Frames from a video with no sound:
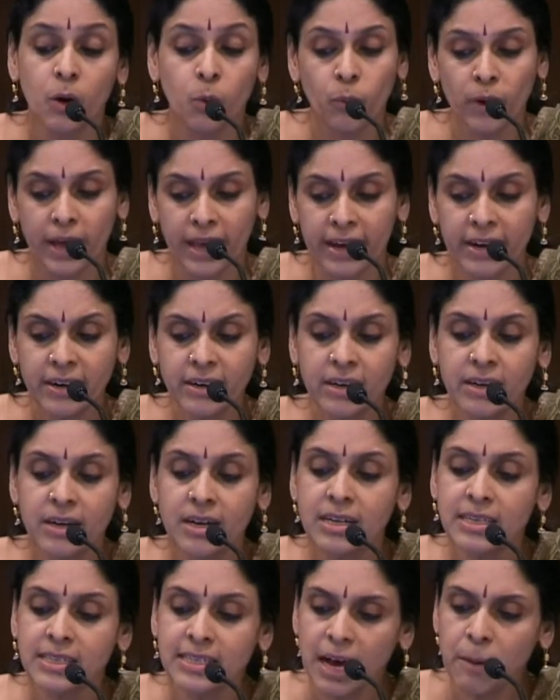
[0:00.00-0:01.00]
where
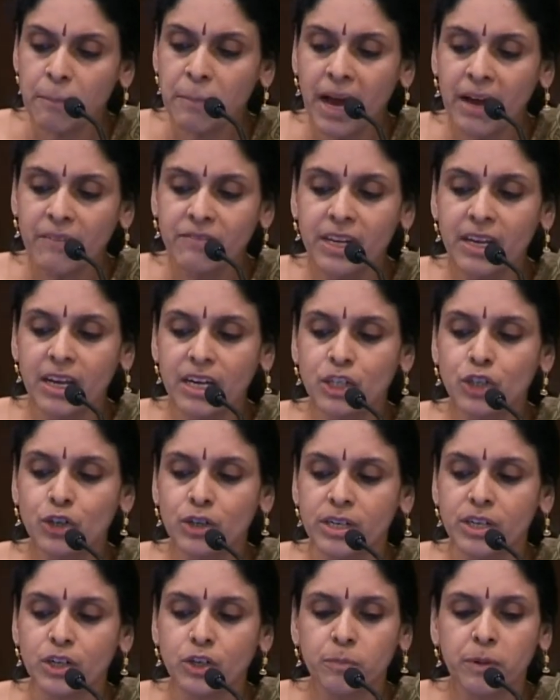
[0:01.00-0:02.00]
some have the
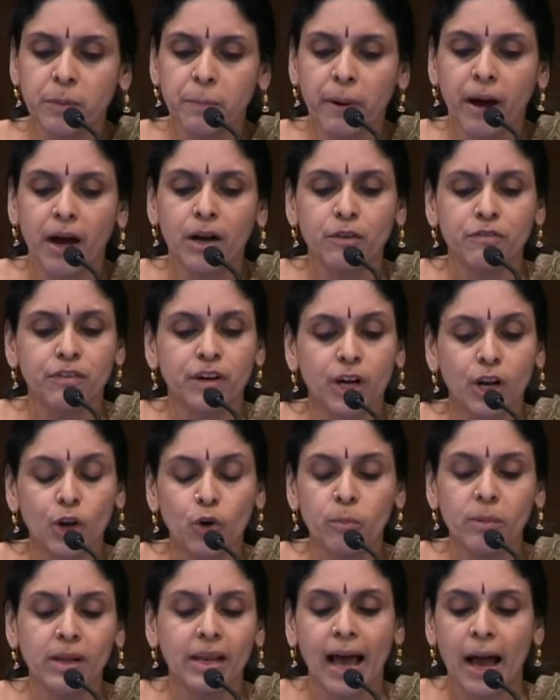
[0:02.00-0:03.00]
luxury to be part of a
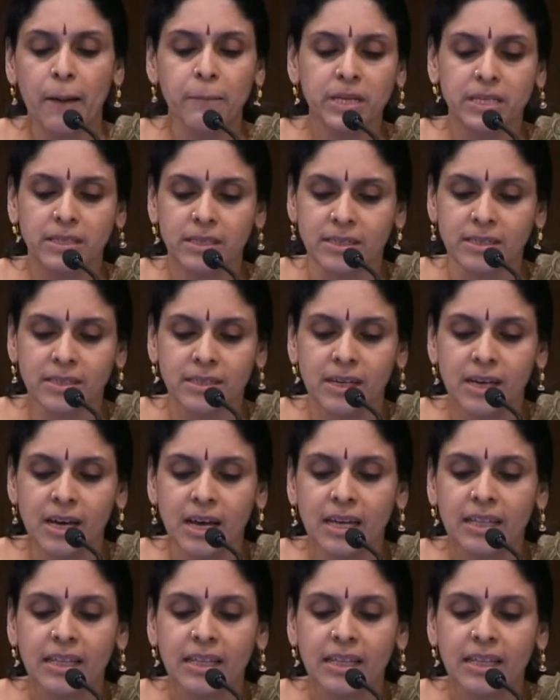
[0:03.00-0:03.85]
global habitus